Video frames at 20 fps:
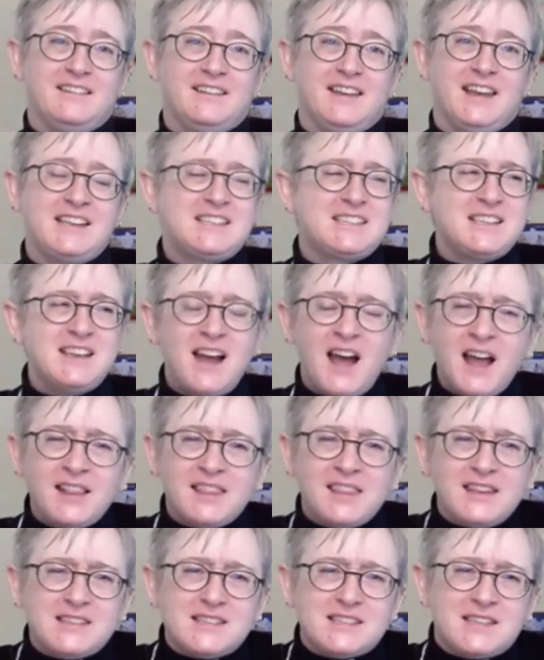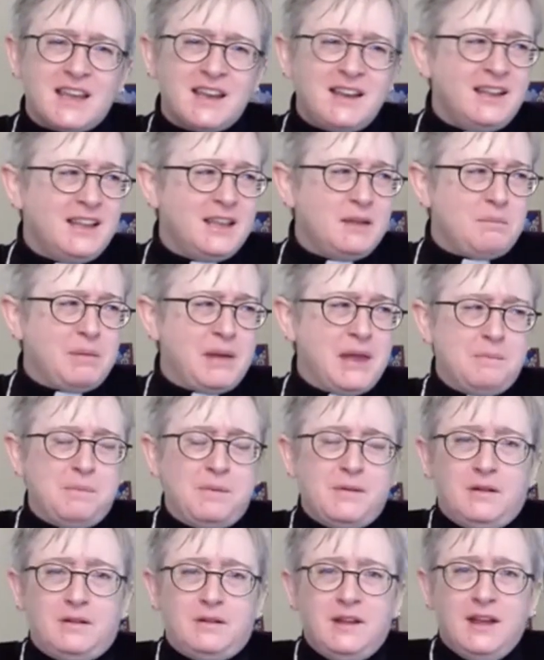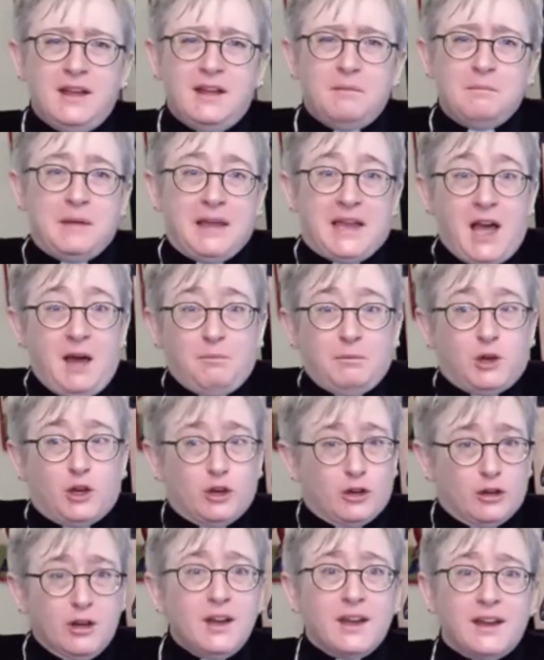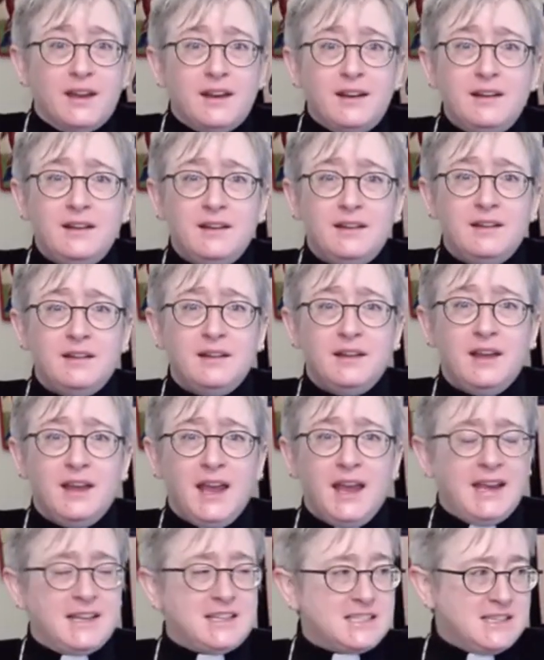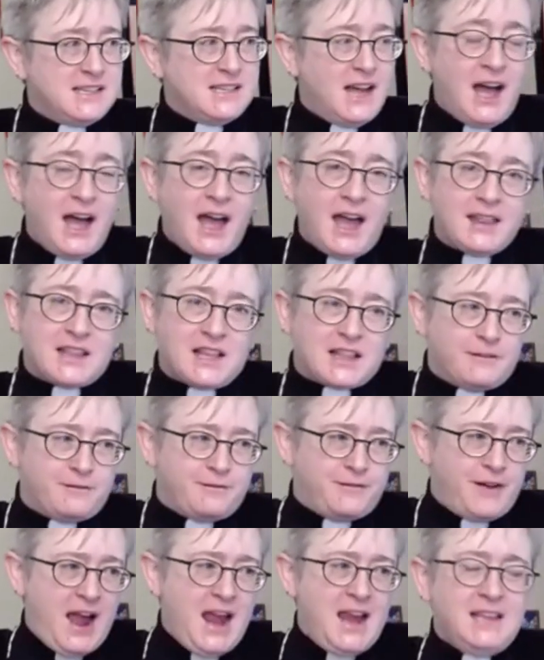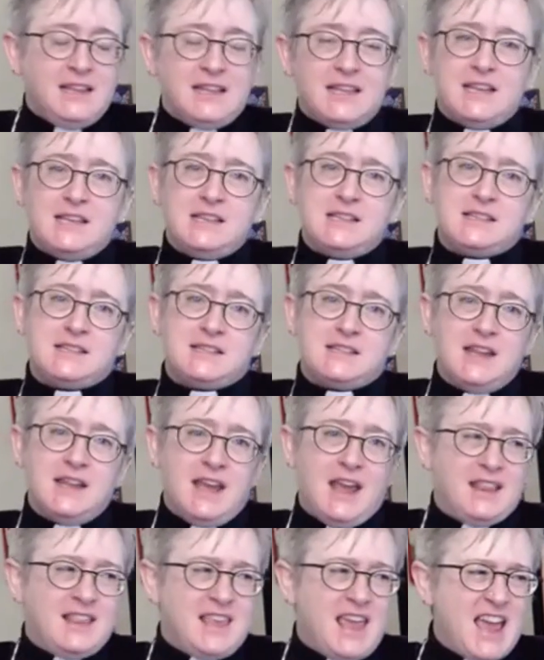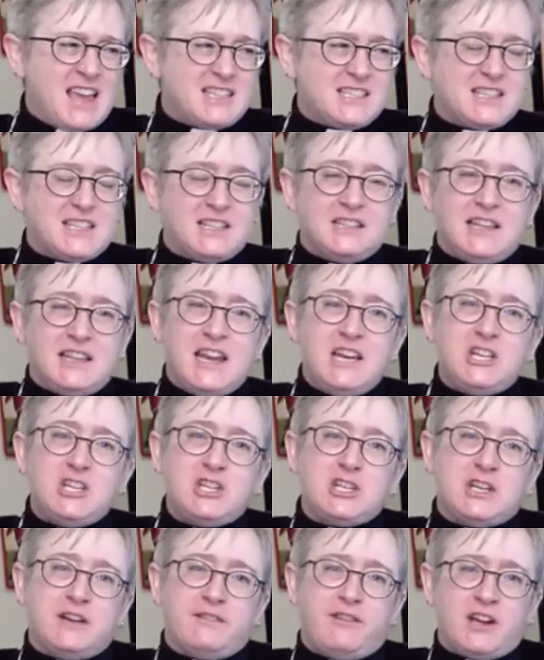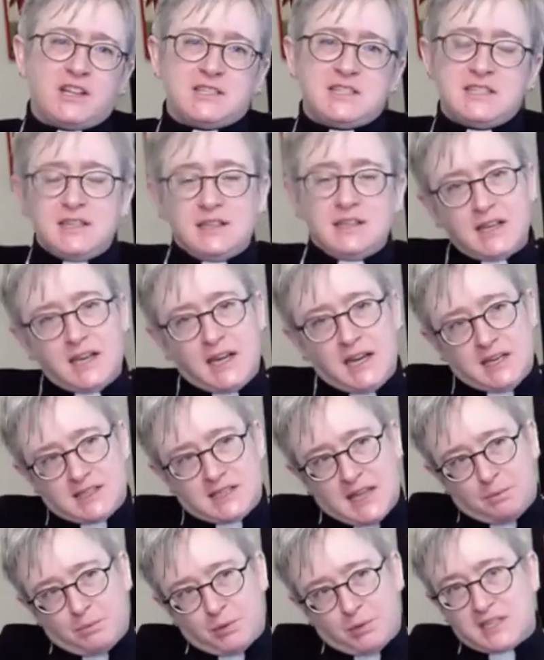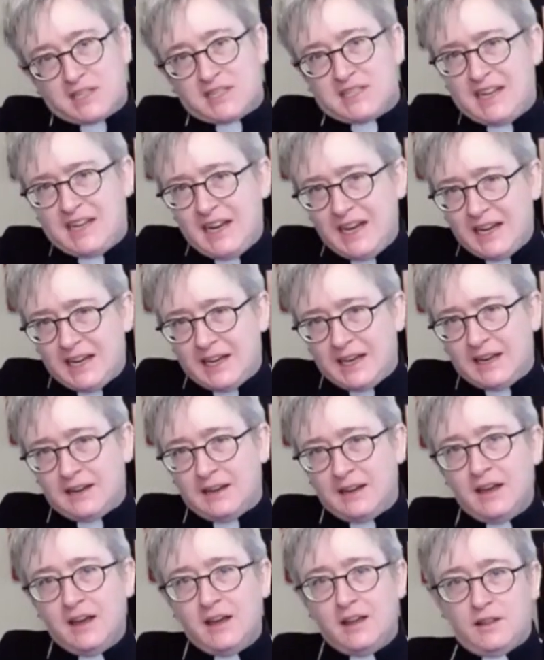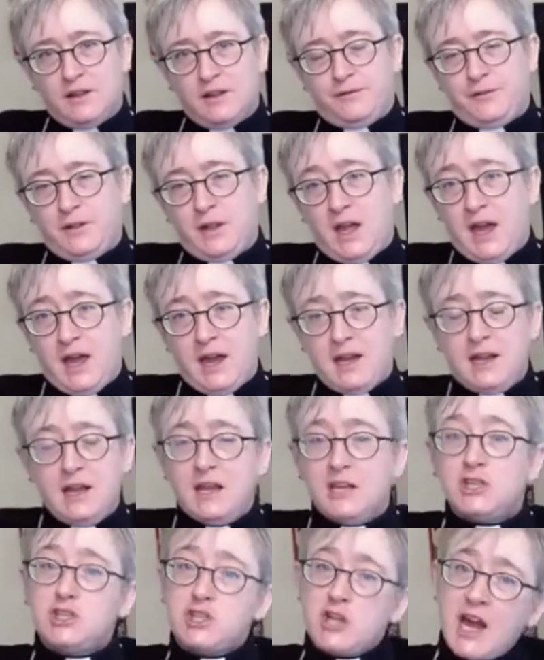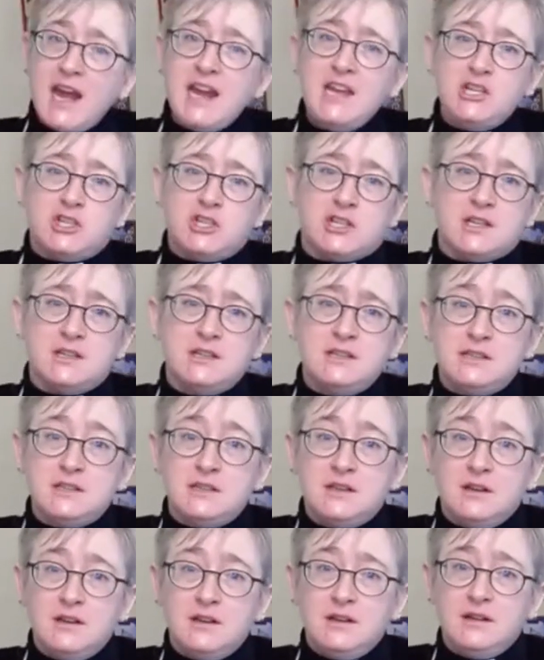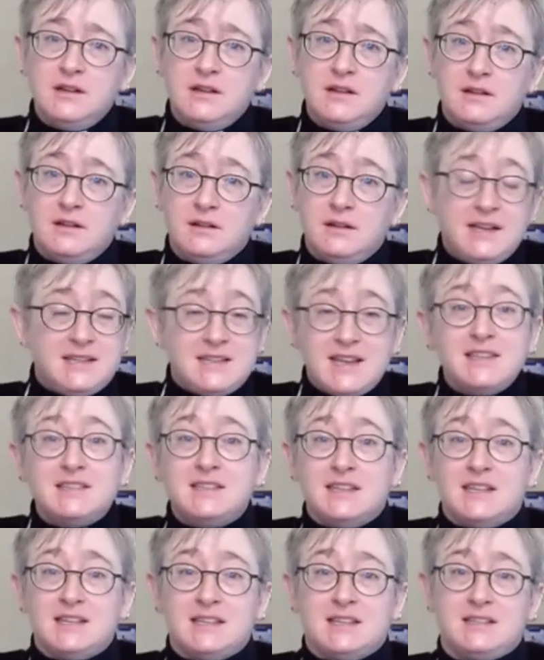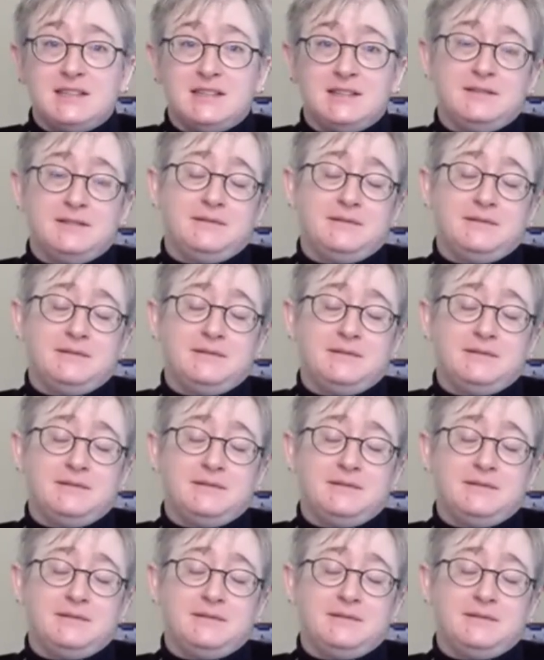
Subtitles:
It's not that suddenly people become good. It's not that the violence and the escalation of hostilities that preceded the flood changes. It doesn't.